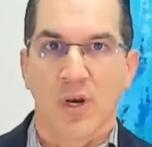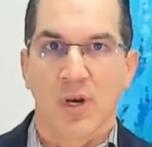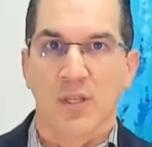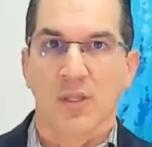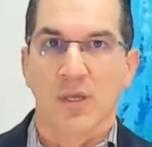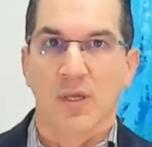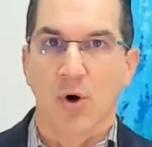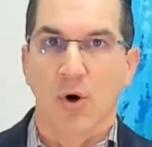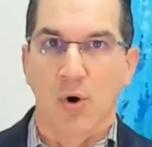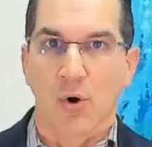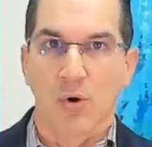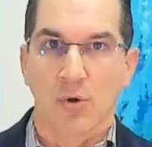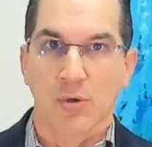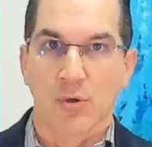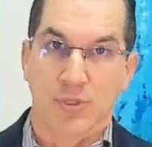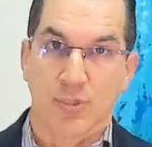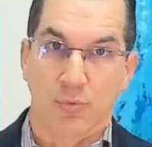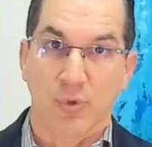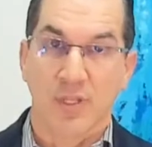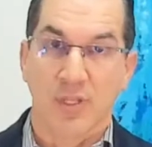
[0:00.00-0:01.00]
one of the
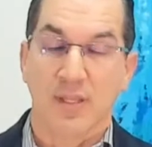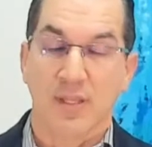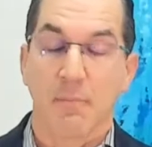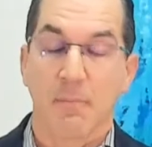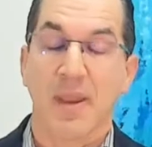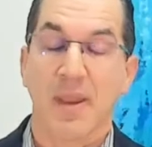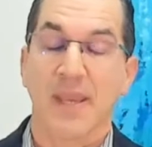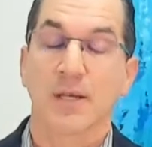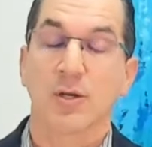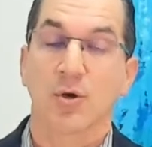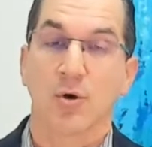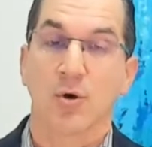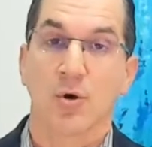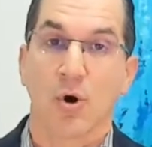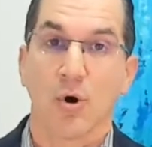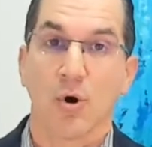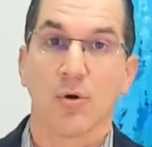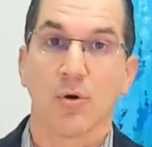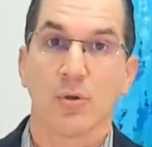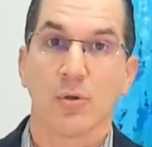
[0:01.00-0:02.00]
goals, or really the main
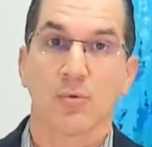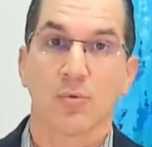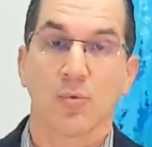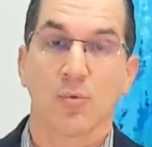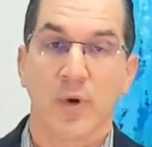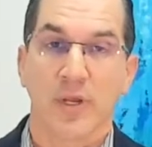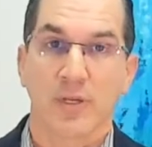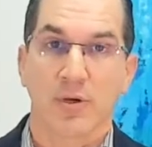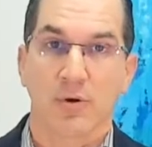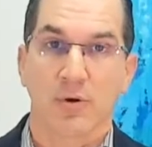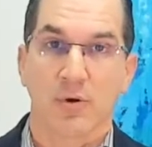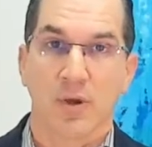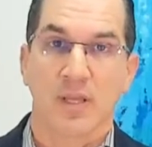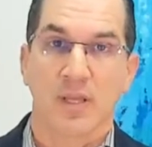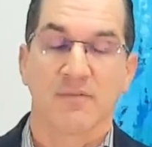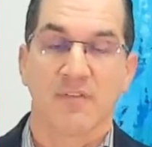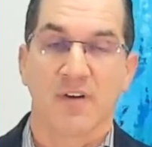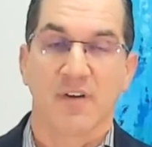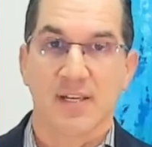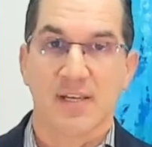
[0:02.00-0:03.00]
goal when you're
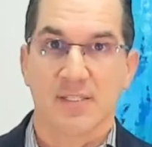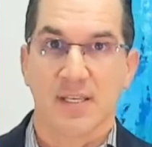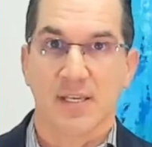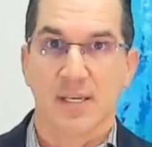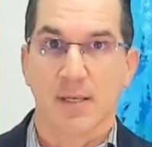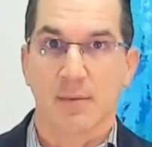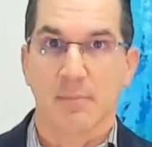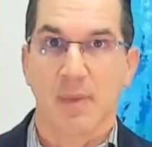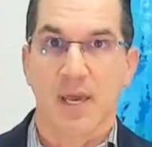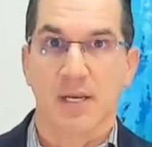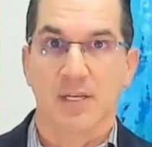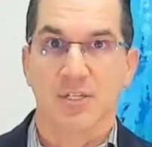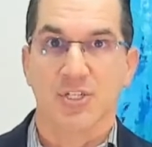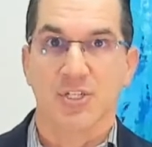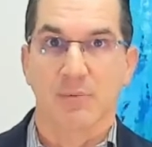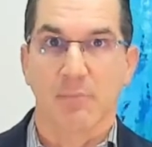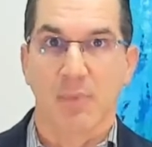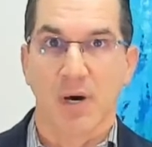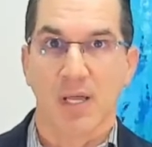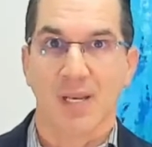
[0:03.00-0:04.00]
investing and
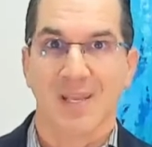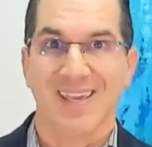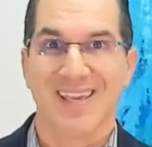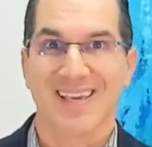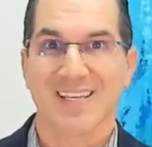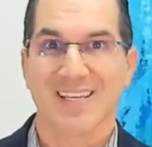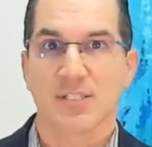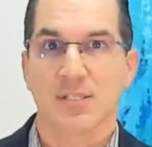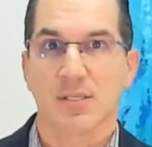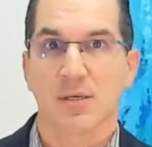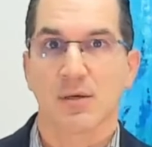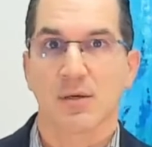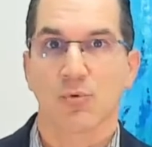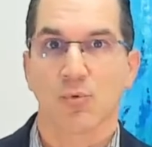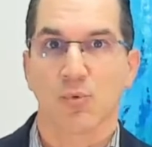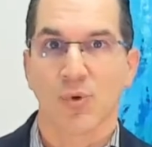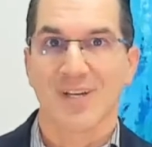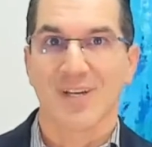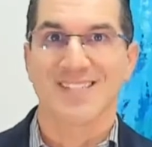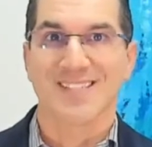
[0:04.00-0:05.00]
managing money, is
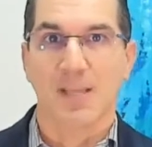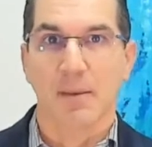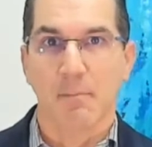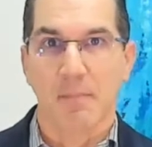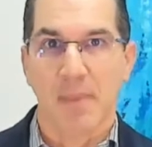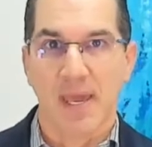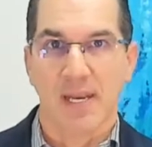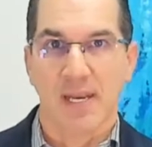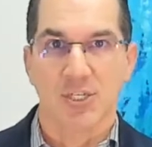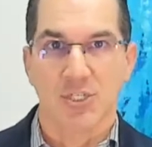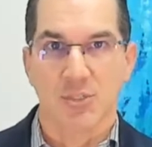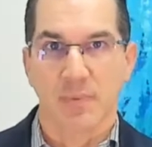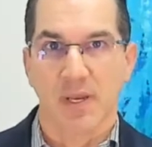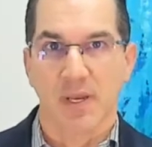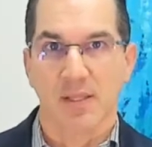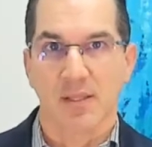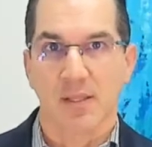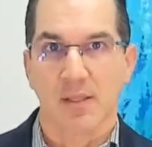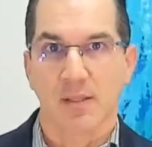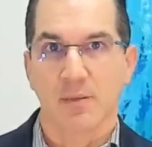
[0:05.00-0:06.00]
risk
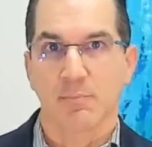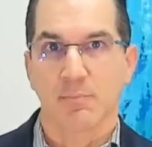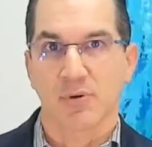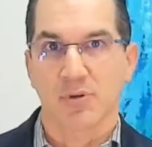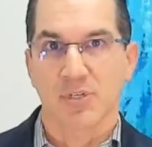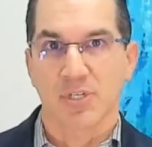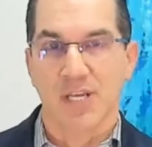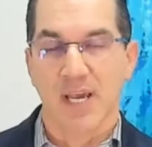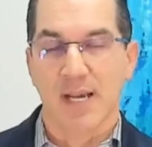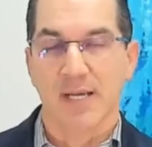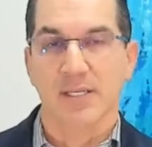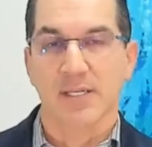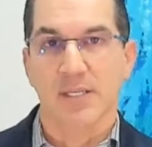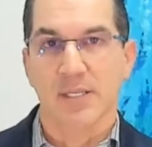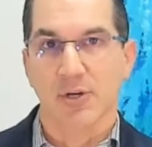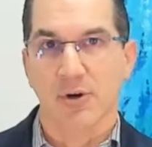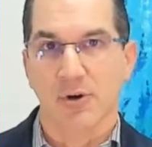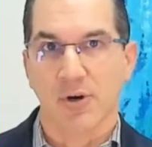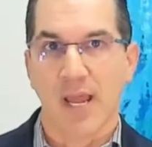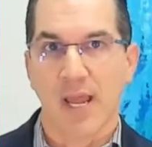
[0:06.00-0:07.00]
management.
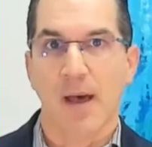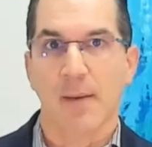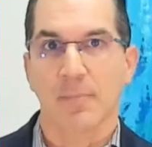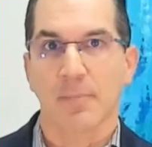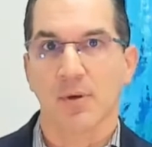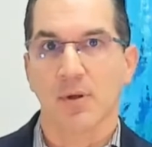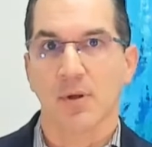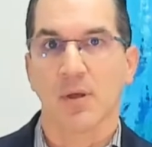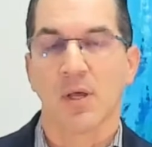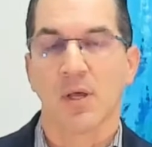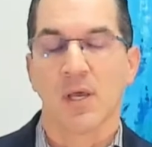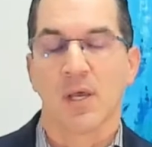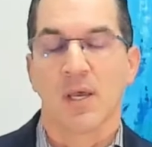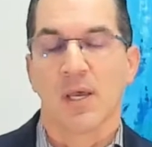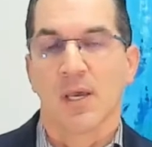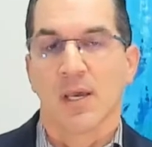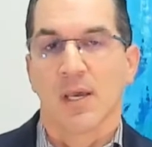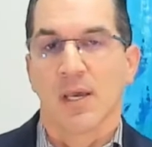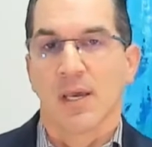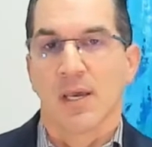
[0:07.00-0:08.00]
Protecting your capital
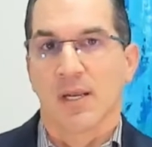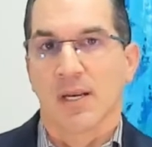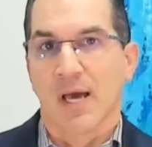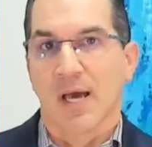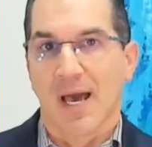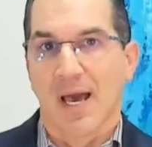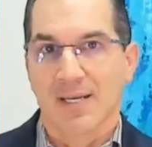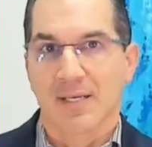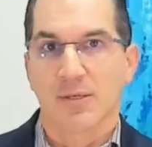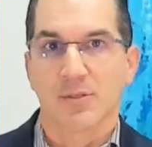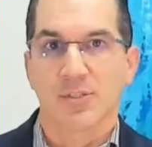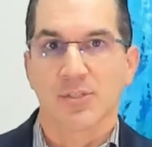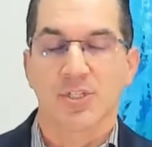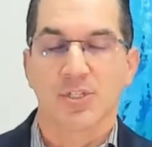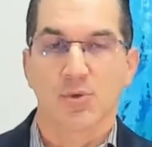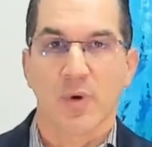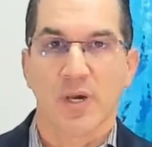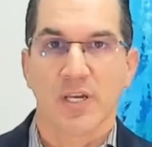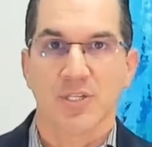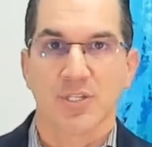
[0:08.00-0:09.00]
in an ideal
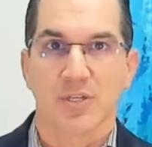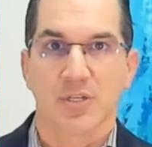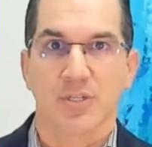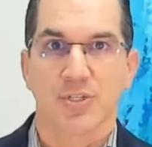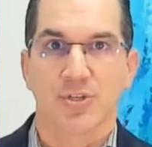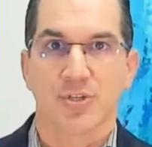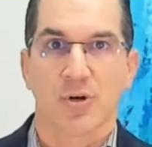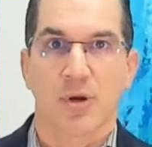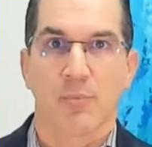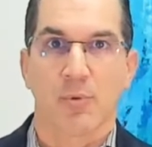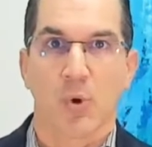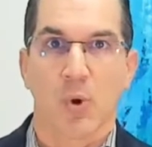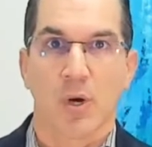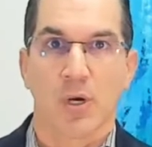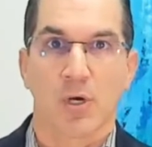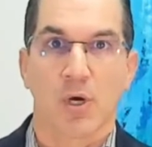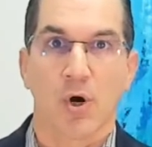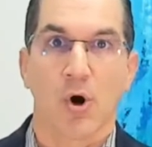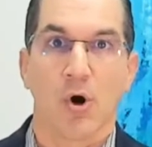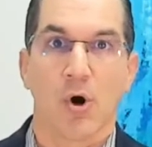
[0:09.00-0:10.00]
situation is your number
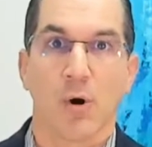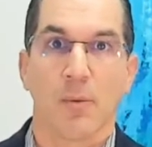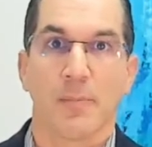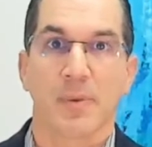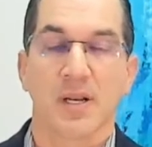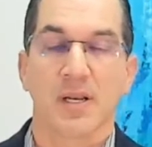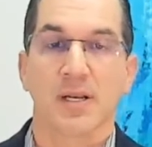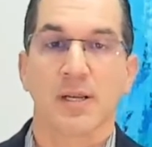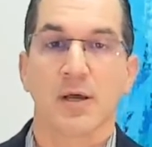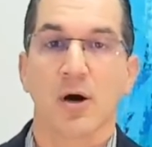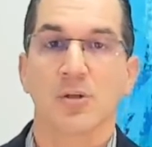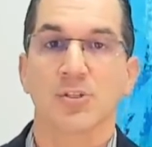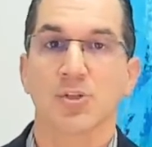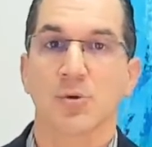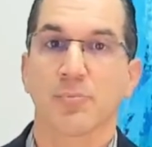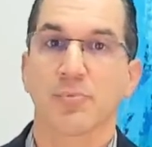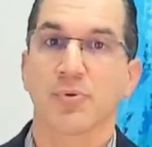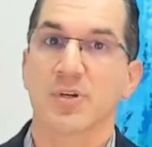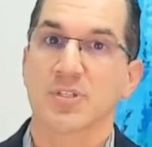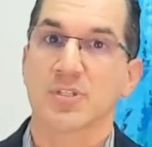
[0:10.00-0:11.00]
one goal. But it
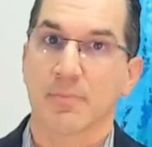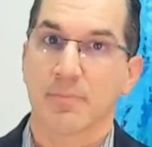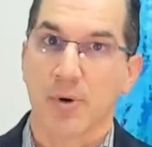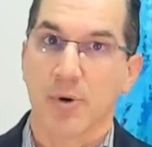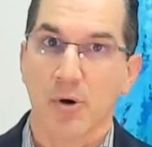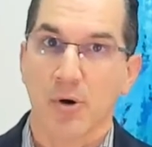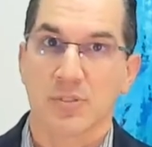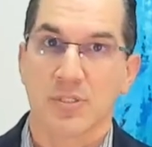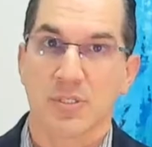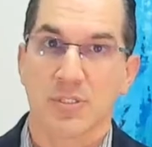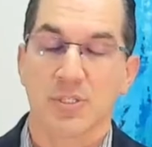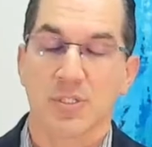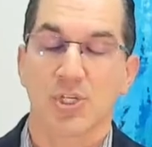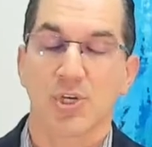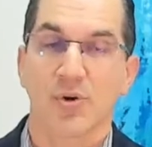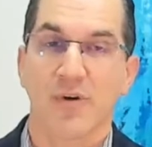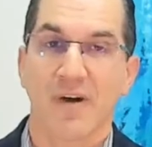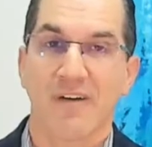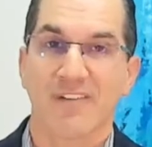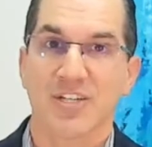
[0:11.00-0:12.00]
also presupposes
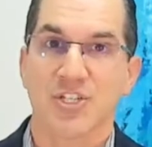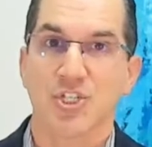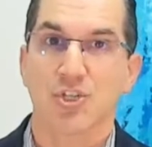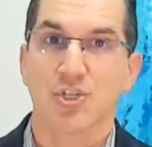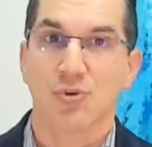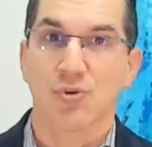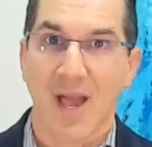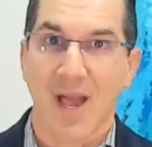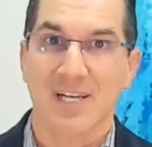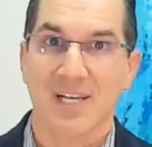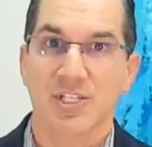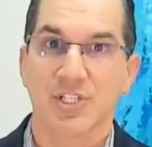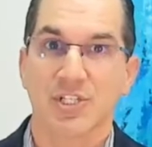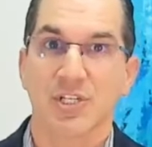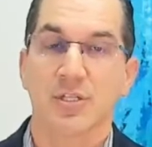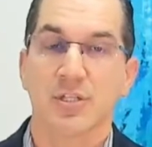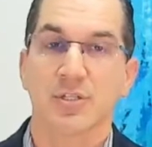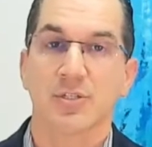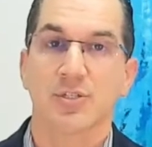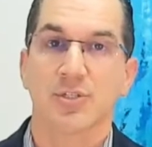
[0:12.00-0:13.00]
that you have a
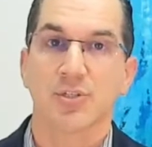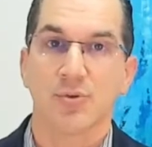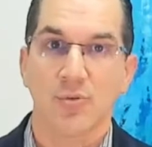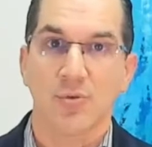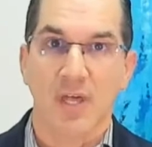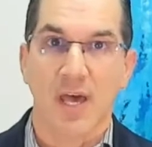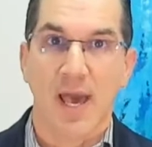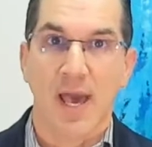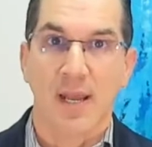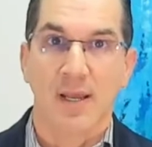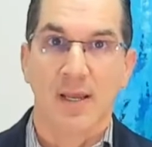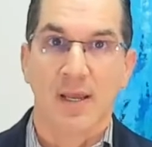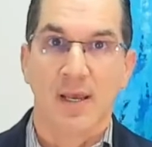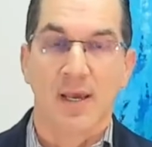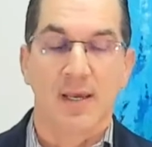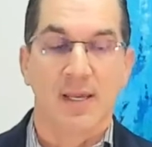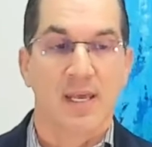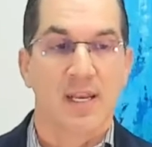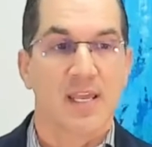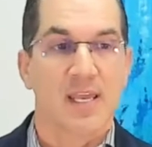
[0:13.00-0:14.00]
strategy to do that.
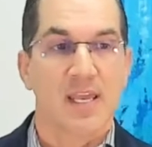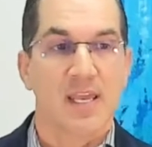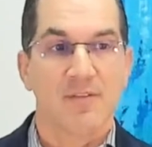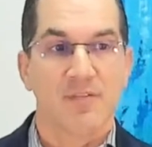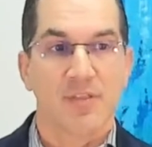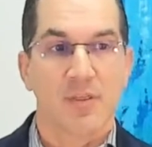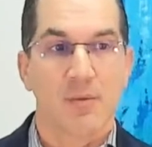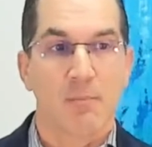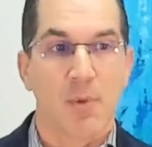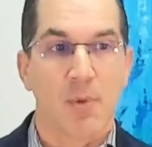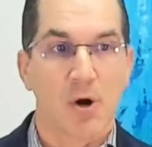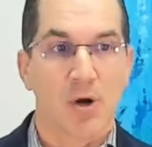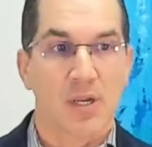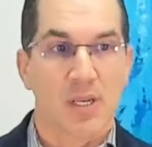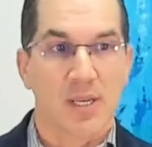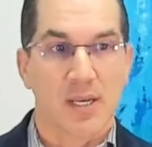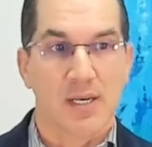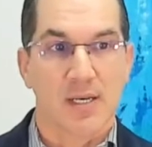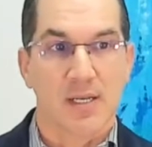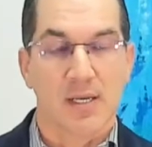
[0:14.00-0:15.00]
Again, if the
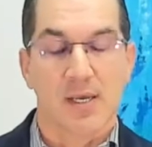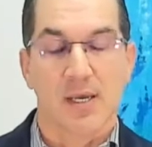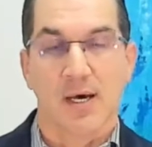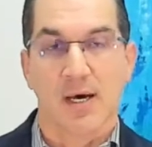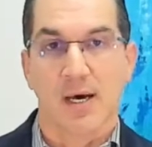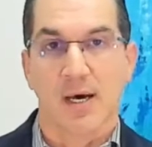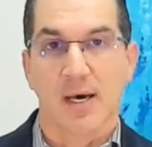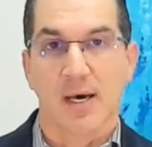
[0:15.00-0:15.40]
market